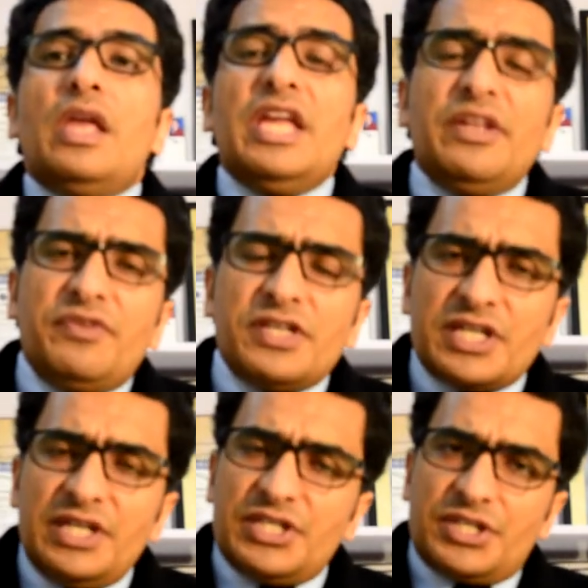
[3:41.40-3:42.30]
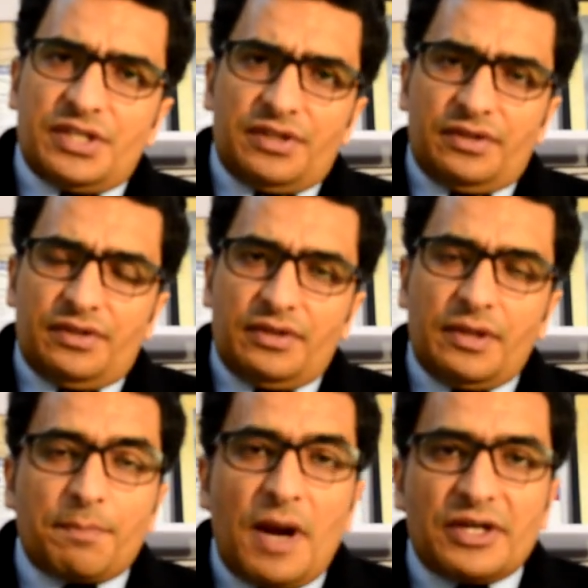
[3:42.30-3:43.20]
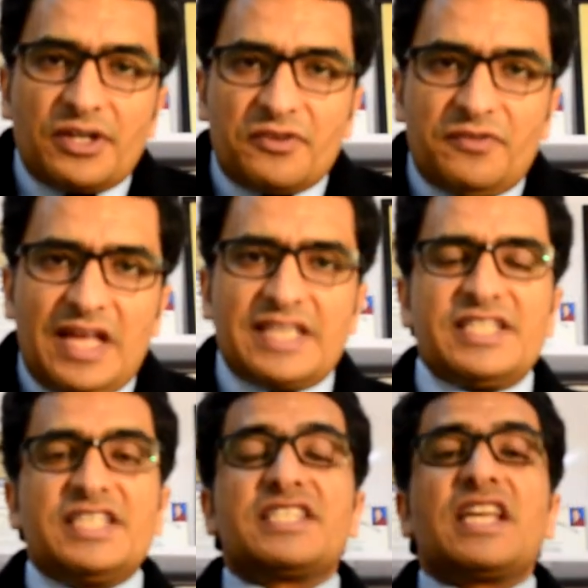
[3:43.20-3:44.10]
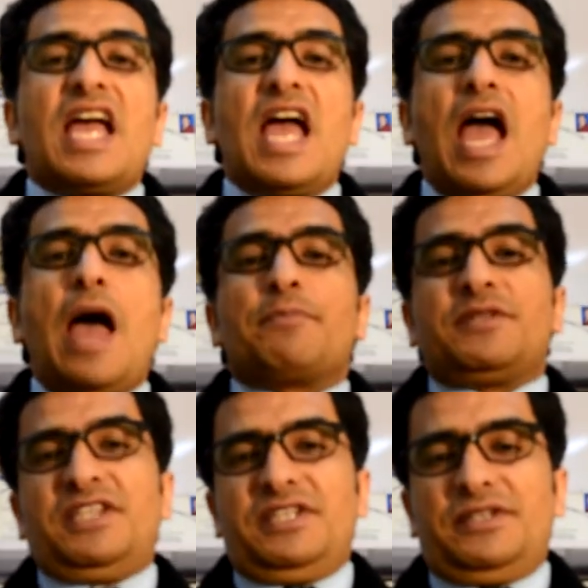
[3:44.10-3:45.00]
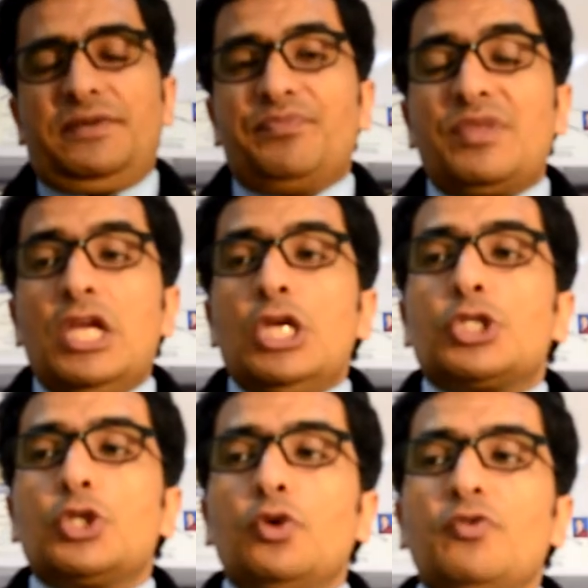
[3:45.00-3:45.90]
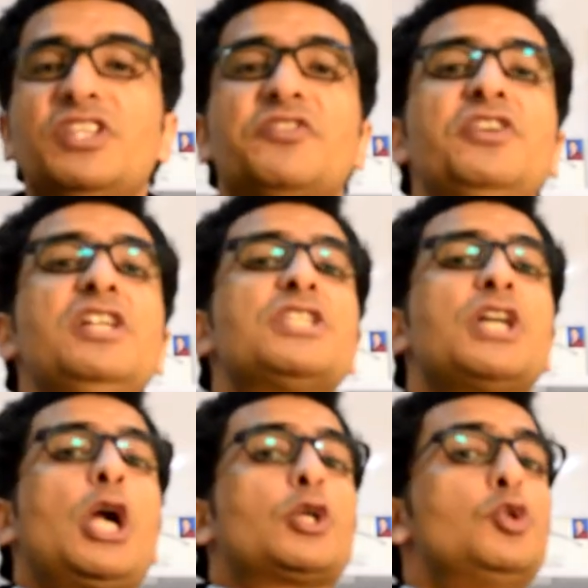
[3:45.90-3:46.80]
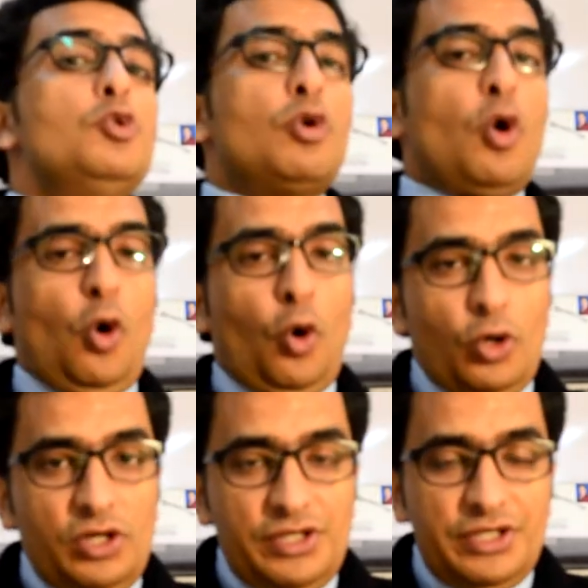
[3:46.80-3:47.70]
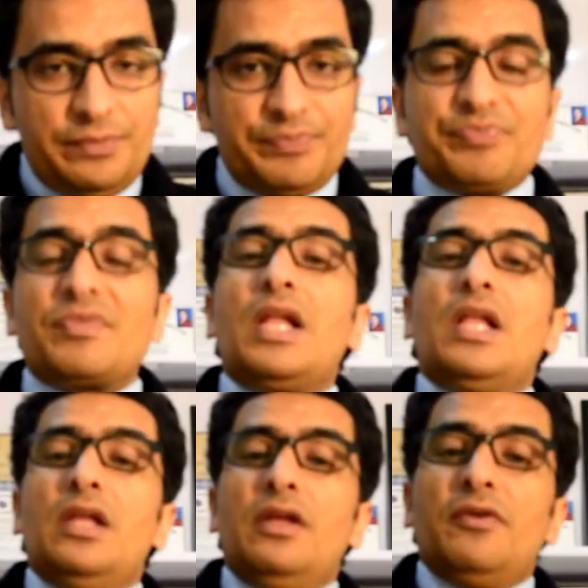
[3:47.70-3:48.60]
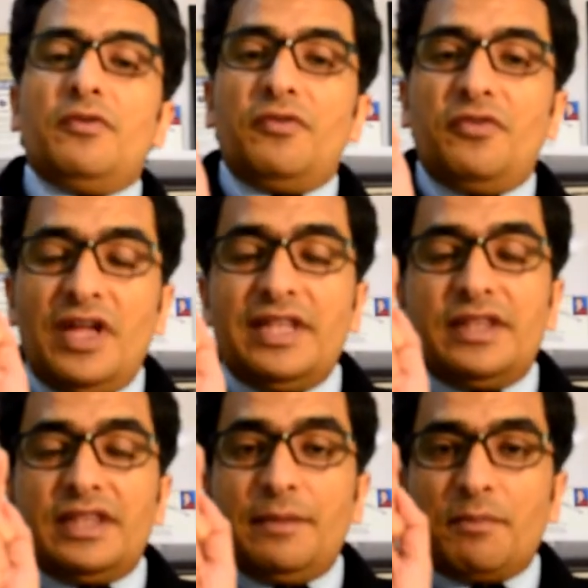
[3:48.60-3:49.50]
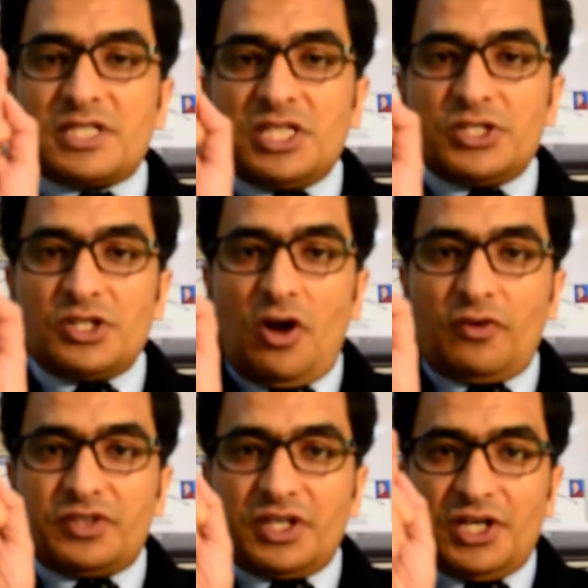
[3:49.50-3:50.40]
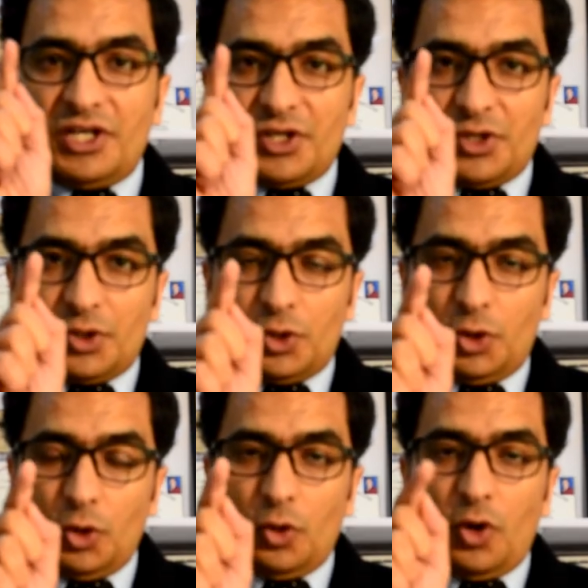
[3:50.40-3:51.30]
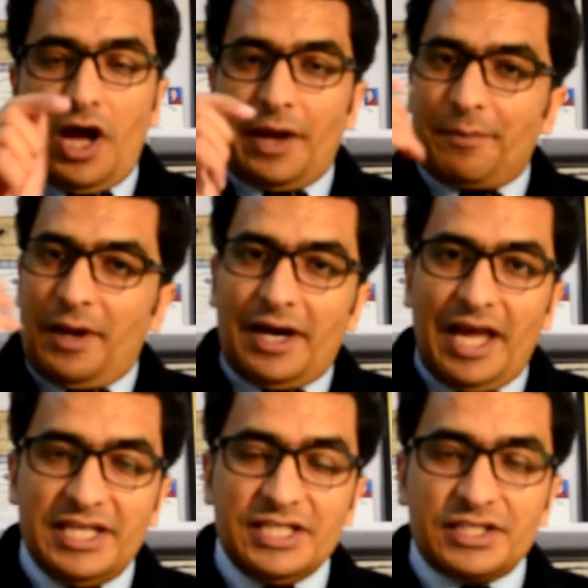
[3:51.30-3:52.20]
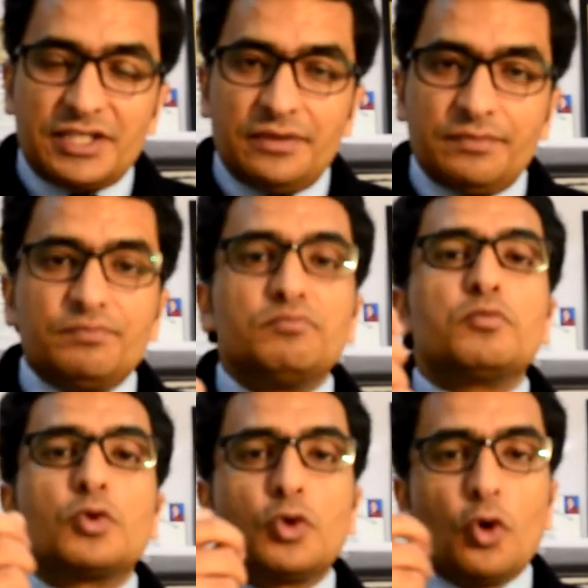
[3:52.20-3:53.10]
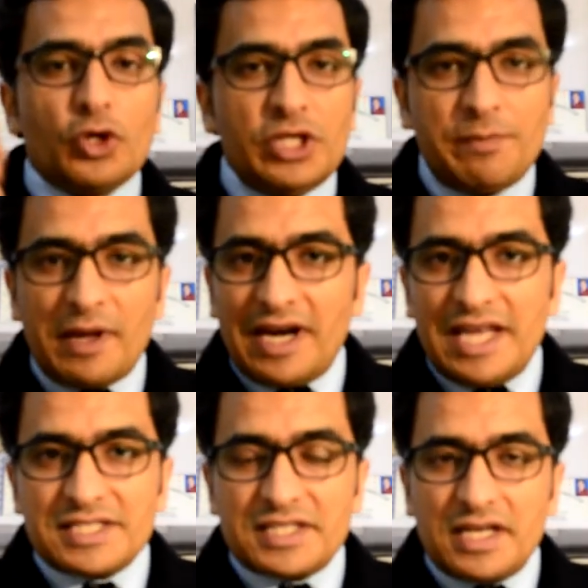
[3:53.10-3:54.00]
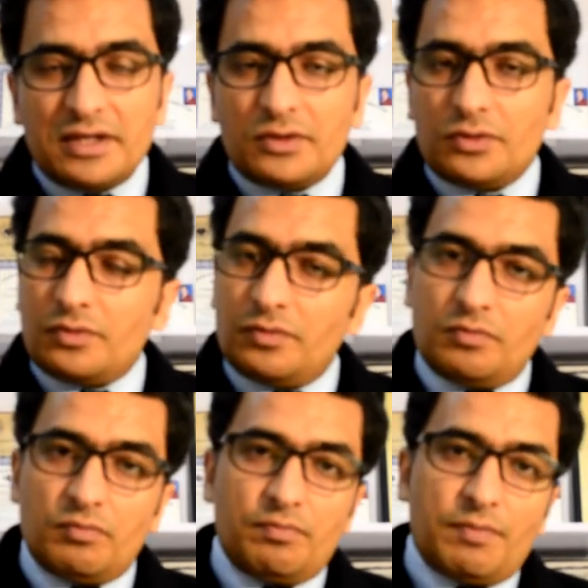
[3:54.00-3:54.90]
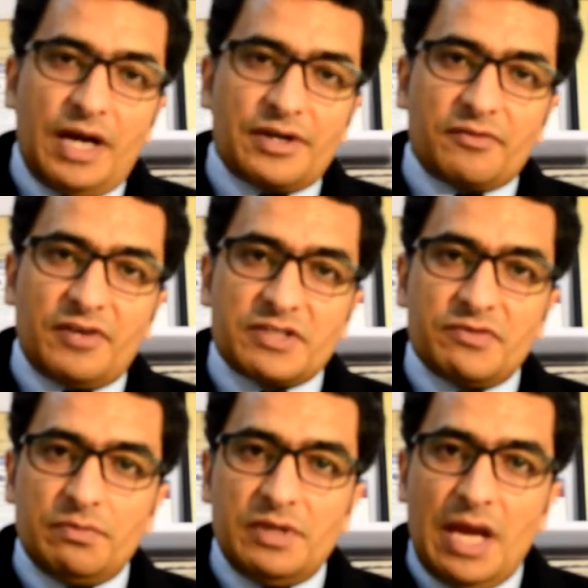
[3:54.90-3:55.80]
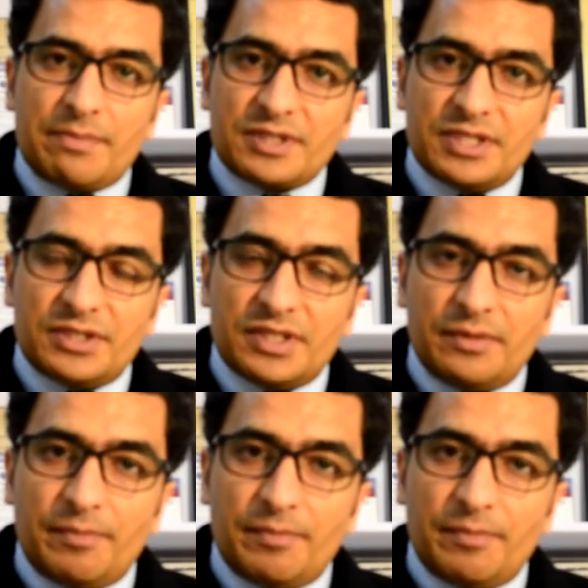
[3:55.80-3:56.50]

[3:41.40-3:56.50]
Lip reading: in which condition the plantar reflex is absent. So when the fields are too cold, when the muscles of the greater toe are paralyzed, plantar reflex will be absent.